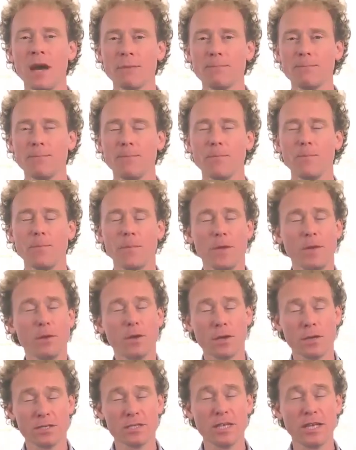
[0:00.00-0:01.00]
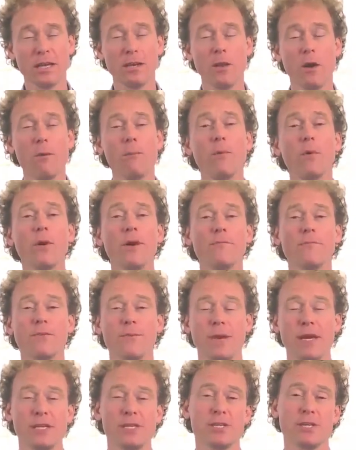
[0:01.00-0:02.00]
And you can see a lot more
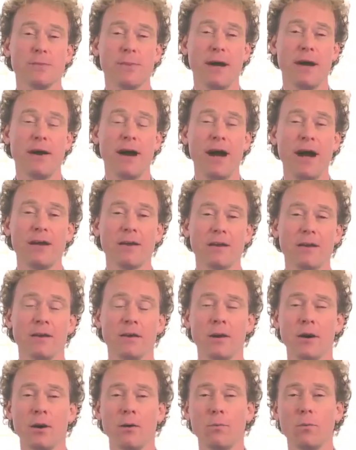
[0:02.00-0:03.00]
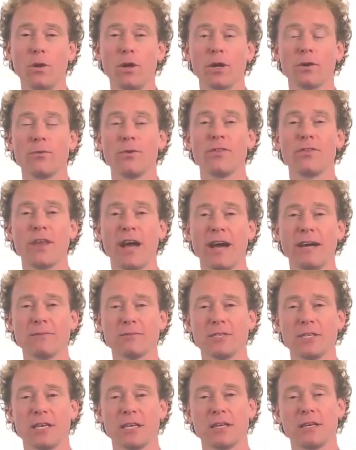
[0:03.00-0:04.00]
information about how to work with
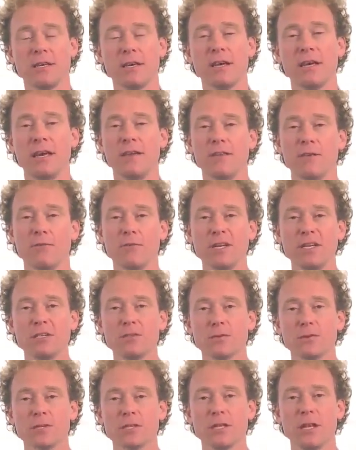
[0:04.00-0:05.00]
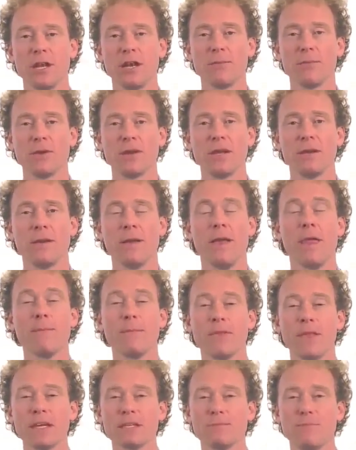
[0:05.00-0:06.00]
dowsing in the resource library,
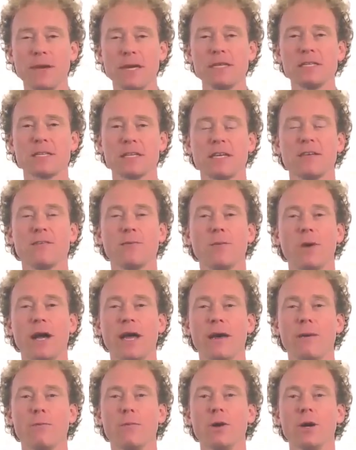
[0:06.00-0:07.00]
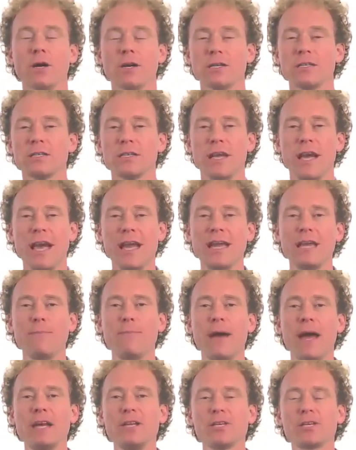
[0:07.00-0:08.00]
but that's basically the way it works. Any
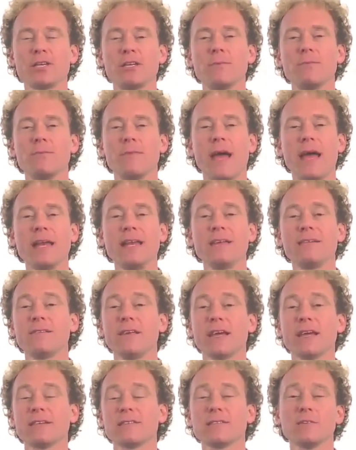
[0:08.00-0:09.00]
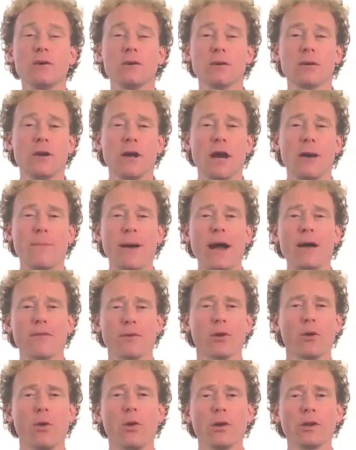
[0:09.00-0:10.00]
pendulum, anything, it's not
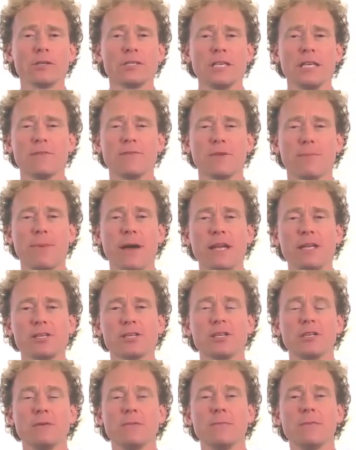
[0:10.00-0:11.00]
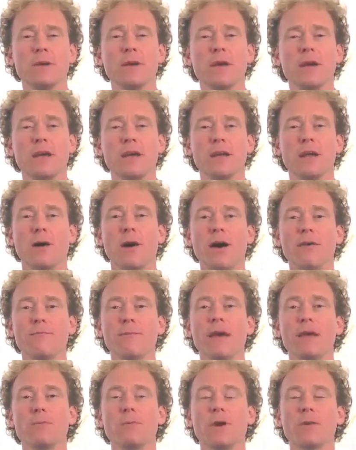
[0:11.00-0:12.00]
about the quality of the pendulum.
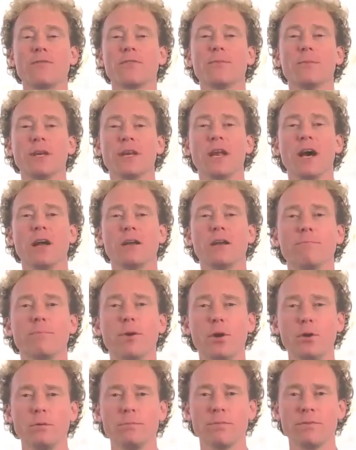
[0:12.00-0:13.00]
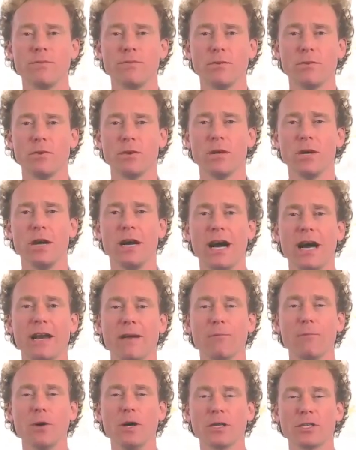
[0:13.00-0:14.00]
I've made one from a and bolt before,
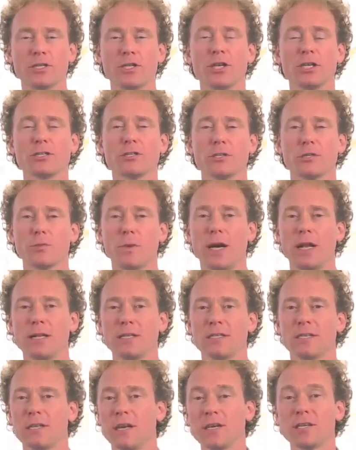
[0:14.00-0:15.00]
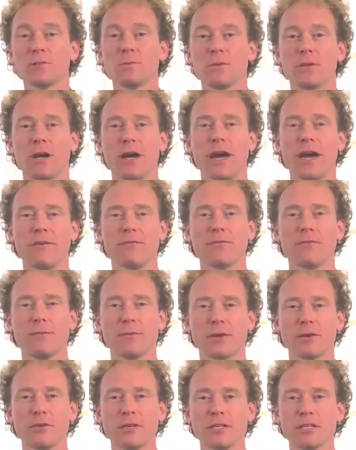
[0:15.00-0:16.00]
and it works just as well as a nice one I have
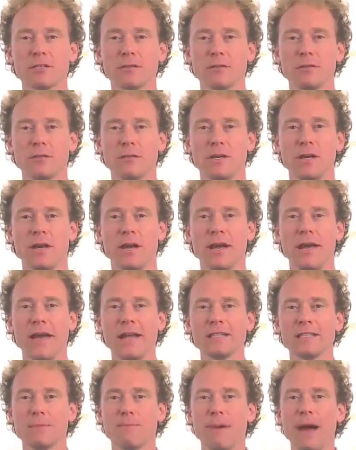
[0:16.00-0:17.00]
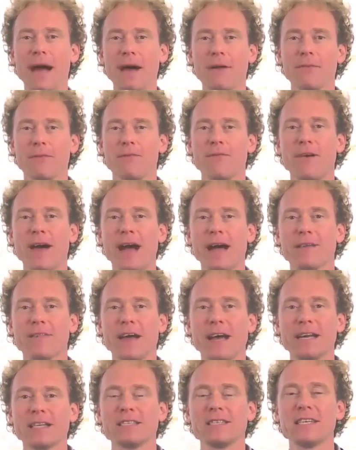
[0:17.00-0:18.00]
from a crystal. It's about the fact
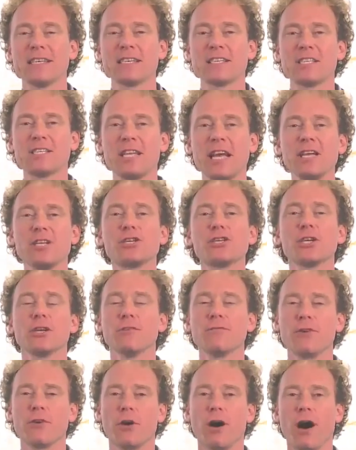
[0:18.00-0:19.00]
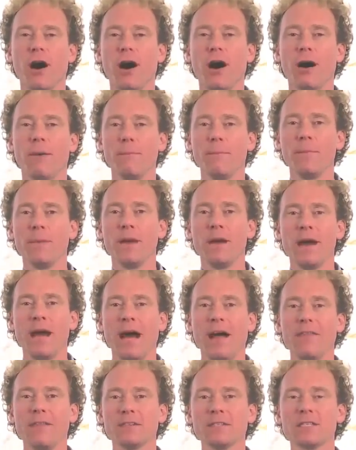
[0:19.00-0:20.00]
that it's an extension of your arm,
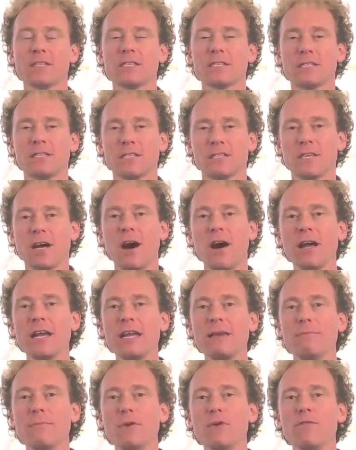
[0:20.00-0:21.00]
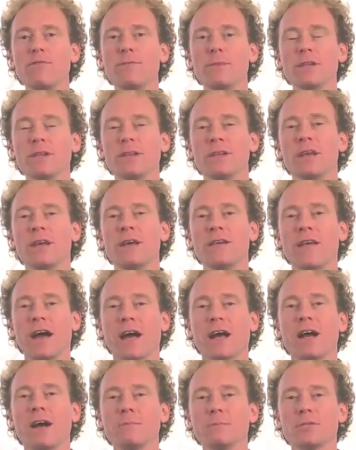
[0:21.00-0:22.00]
and the tiny movement
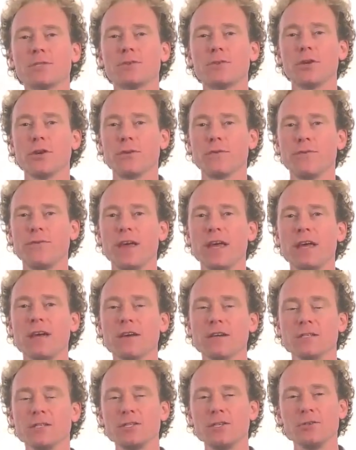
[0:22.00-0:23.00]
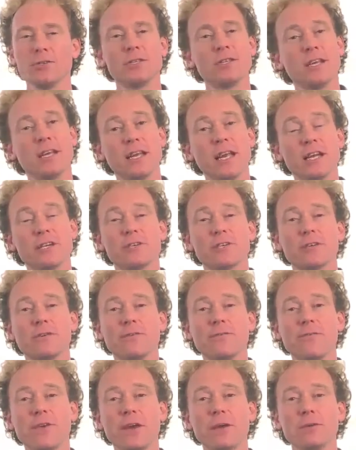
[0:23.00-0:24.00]
that comes through your fingers due to the
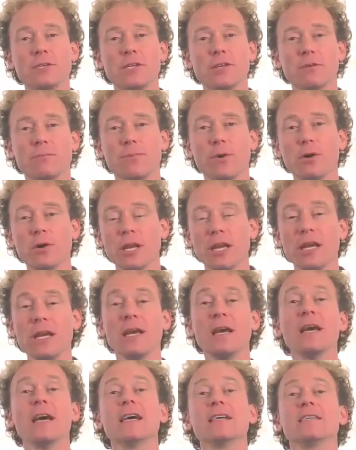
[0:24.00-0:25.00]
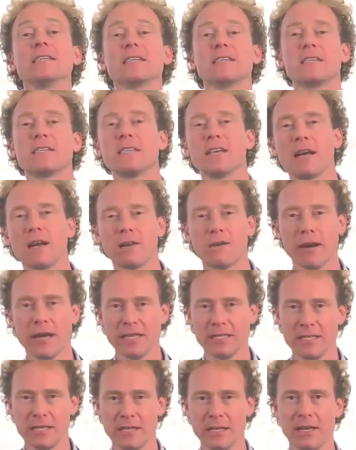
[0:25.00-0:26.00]
electrical field in your body is
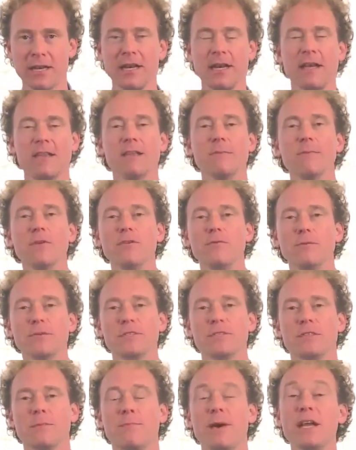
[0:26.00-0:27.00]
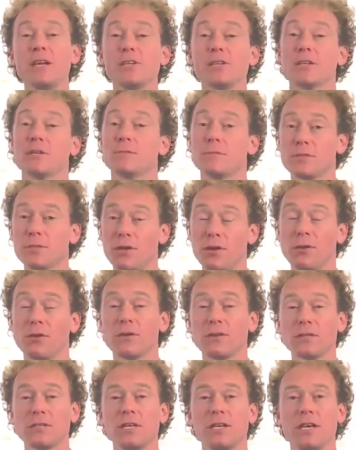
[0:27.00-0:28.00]
accelerated in the movement of the pendulum, so you
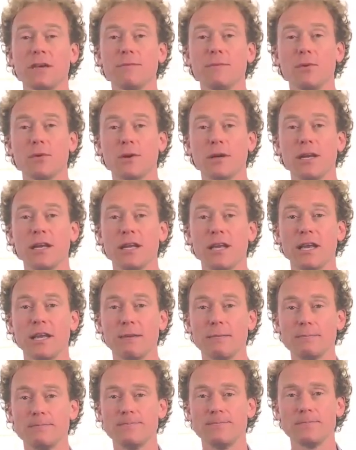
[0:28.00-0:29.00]
can see it more clearly.